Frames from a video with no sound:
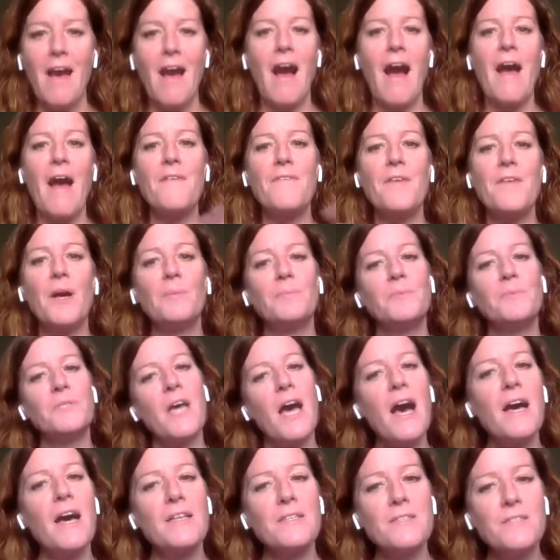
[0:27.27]
I've helped
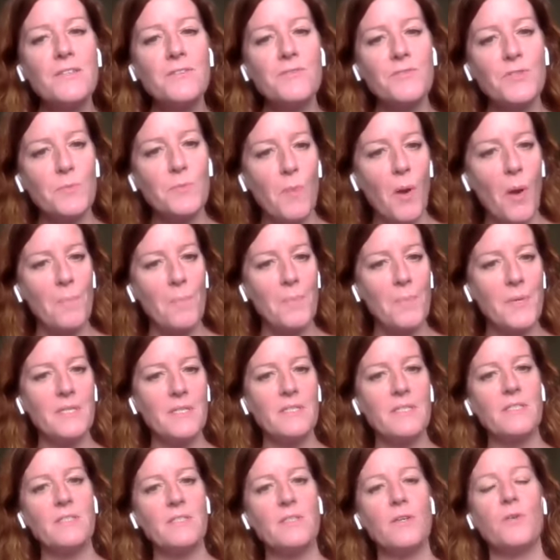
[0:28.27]
tons of small
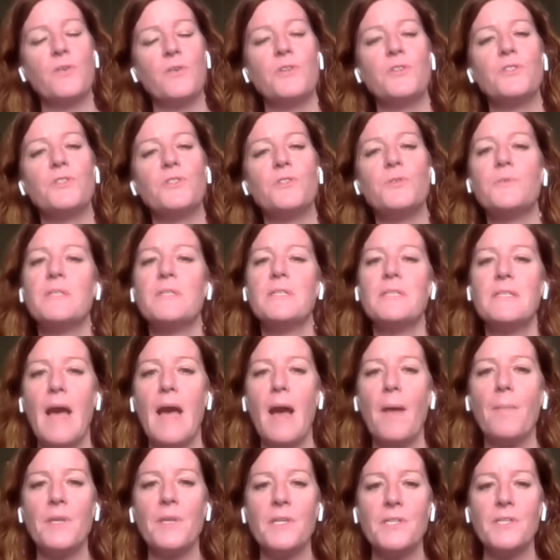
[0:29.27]
business owners to
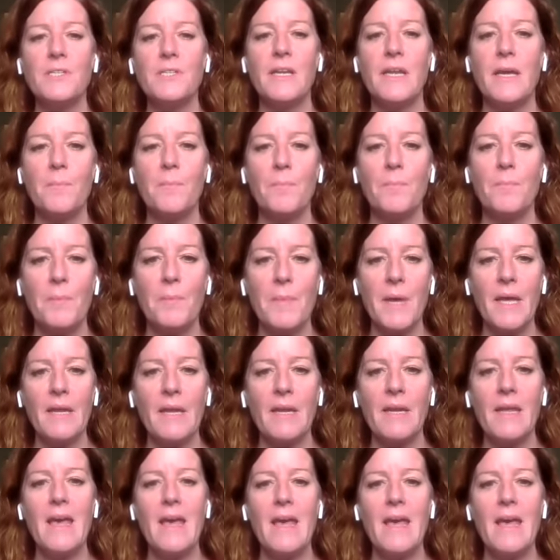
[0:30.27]
establish and implement